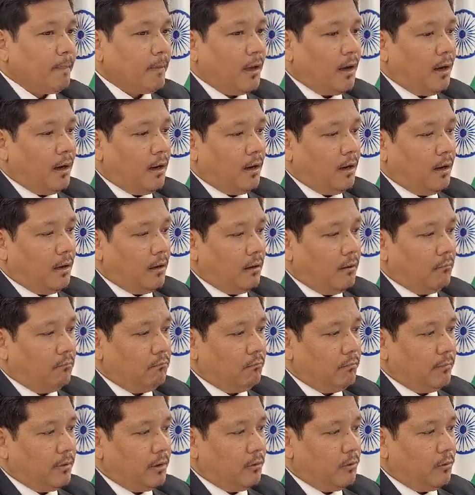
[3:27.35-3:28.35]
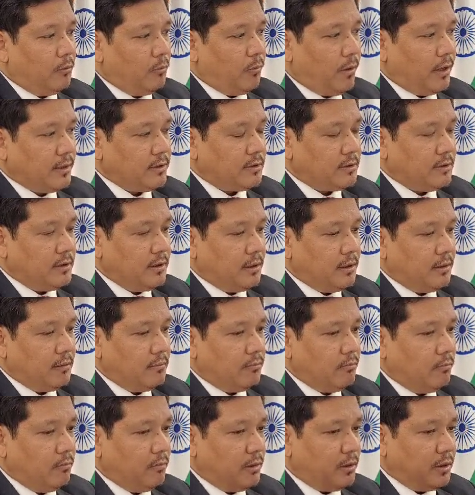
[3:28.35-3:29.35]
Once the
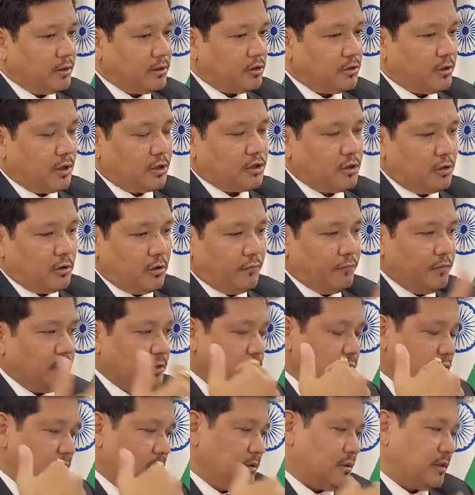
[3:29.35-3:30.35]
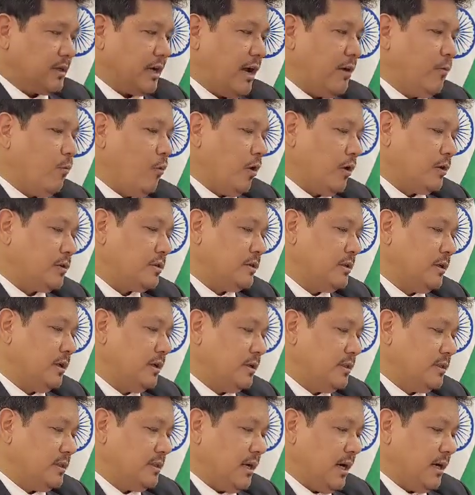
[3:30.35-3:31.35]
construction of this skywalks
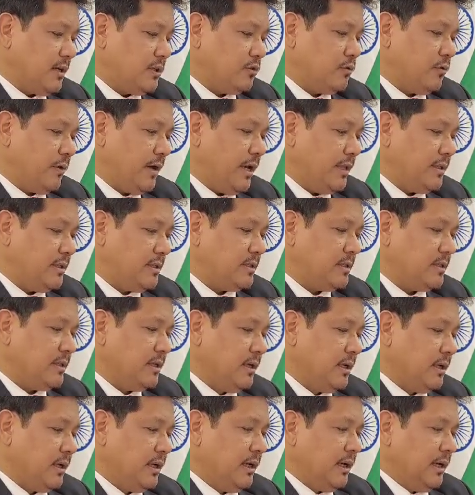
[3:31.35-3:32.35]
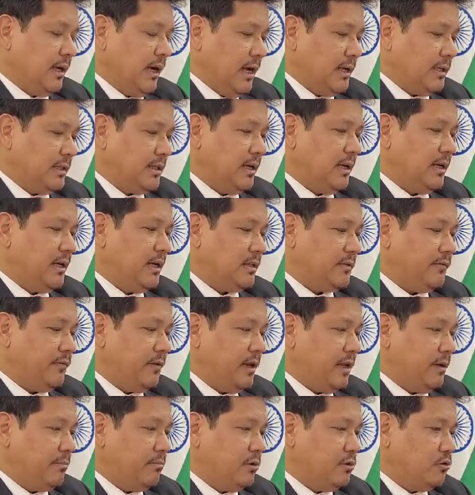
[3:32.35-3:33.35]
starts, so hence, until unless
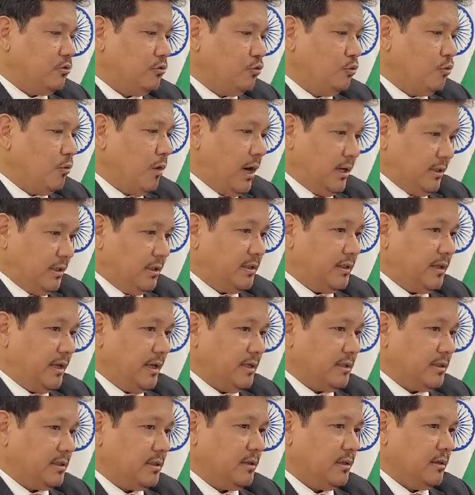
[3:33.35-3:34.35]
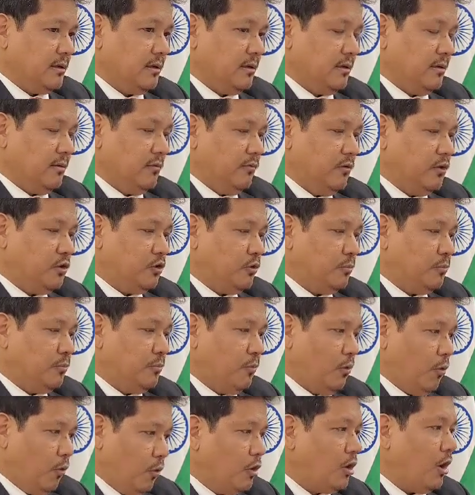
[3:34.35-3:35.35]
we're able to do other things, we should
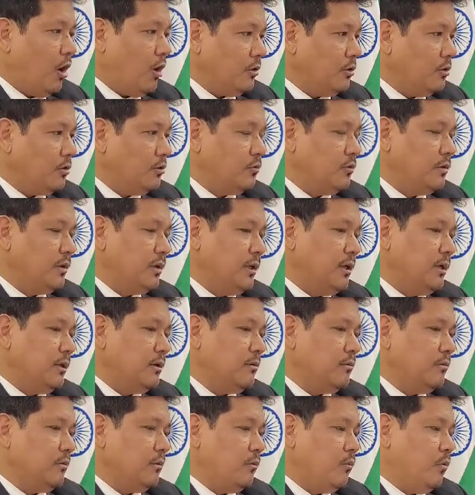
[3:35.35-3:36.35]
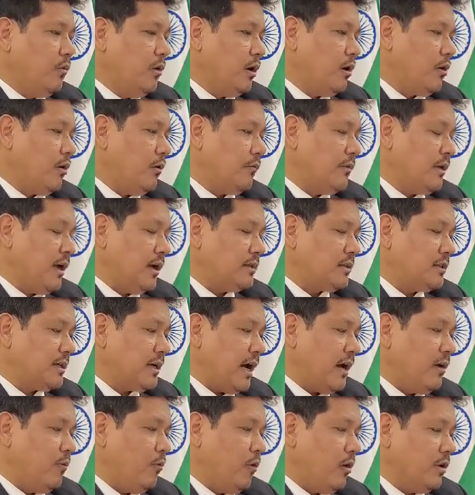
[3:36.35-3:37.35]
hold on to the work of the
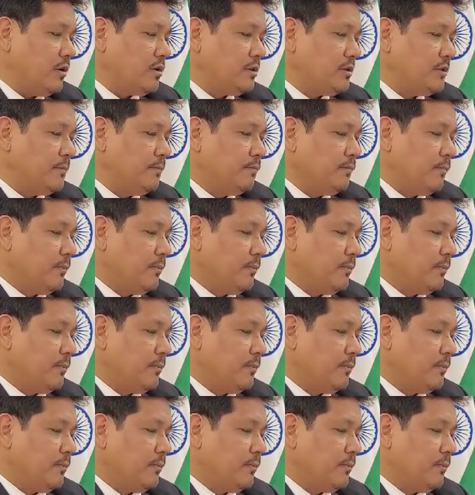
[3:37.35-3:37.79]
skywalks,